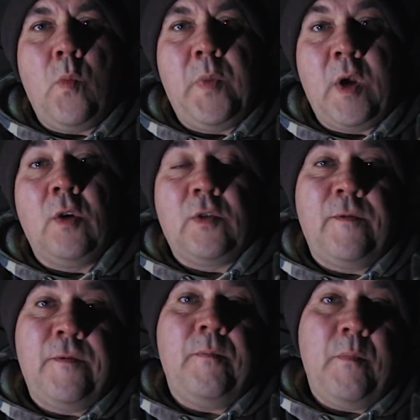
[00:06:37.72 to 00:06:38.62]
because
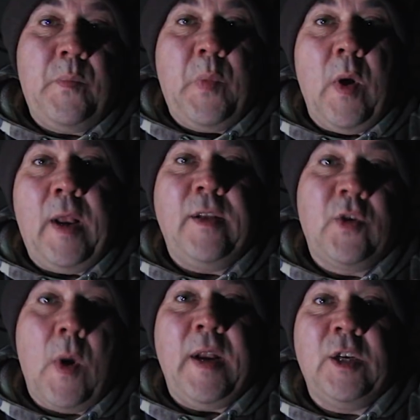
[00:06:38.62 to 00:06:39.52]
of putting in
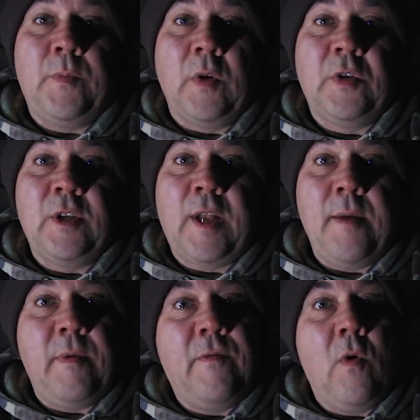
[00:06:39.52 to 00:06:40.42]
20 spods the
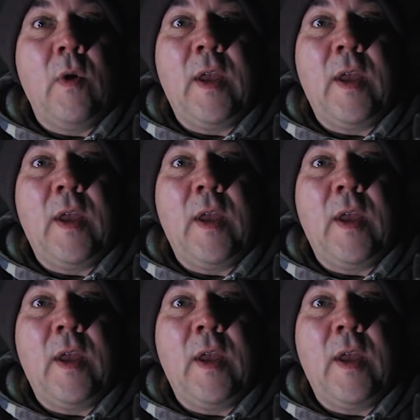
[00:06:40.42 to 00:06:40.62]
day before and